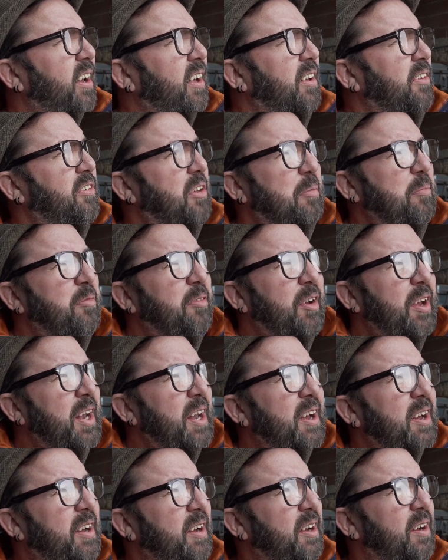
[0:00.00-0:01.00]
something,
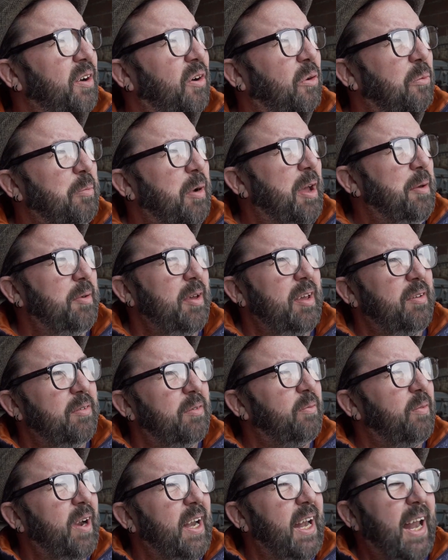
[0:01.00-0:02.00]
or maybe
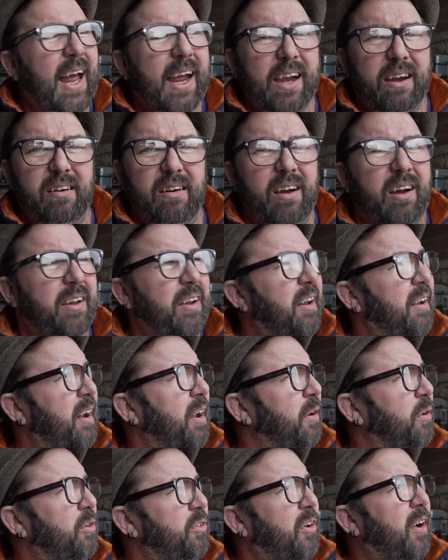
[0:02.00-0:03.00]
even re-lacquer it, I don't
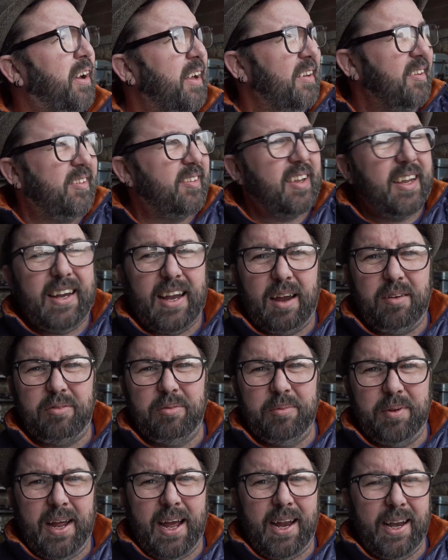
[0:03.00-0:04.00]
know, because I can see that
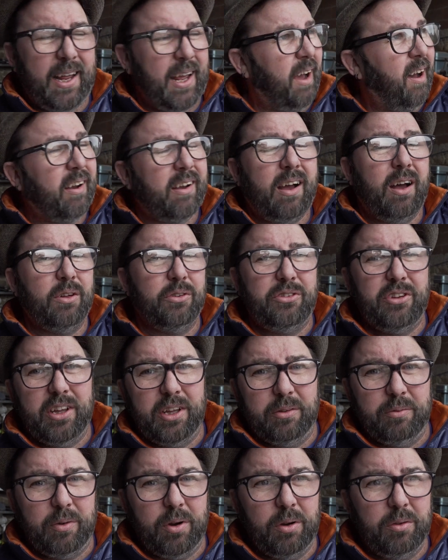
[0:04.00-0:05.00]
from down here. I can't see
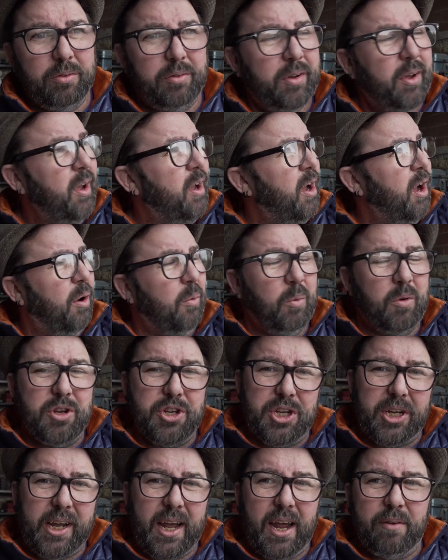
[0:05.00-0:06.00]
the roof, and
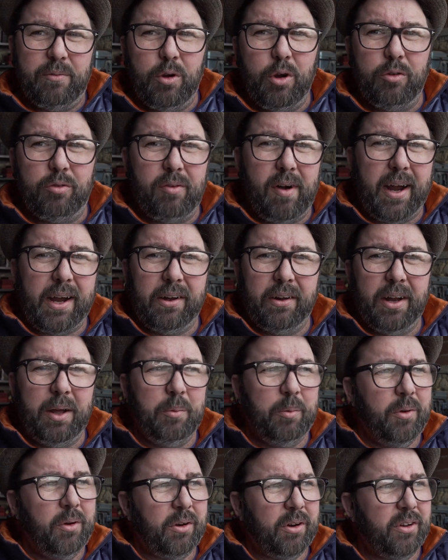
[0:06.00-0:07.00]
once I get a roof rack on it,
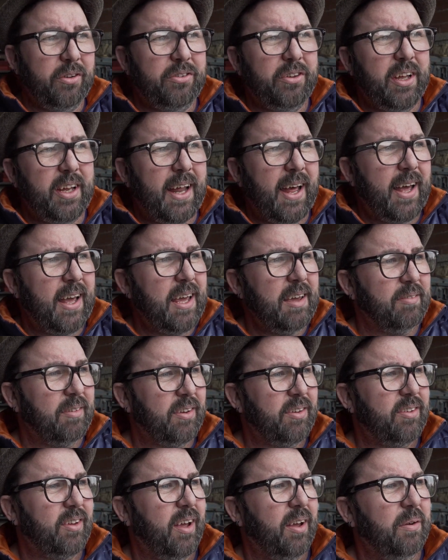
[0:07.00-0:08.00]
we're not going to see that either.
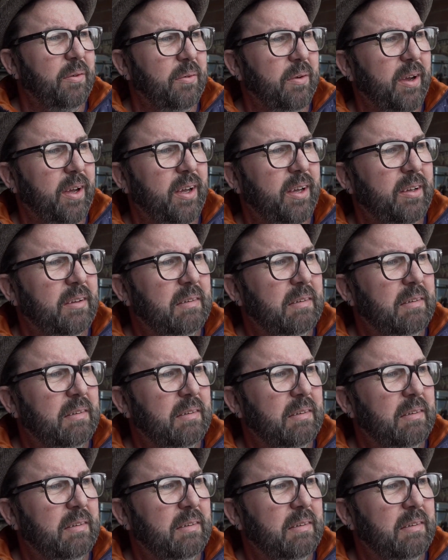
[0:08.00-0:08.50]
So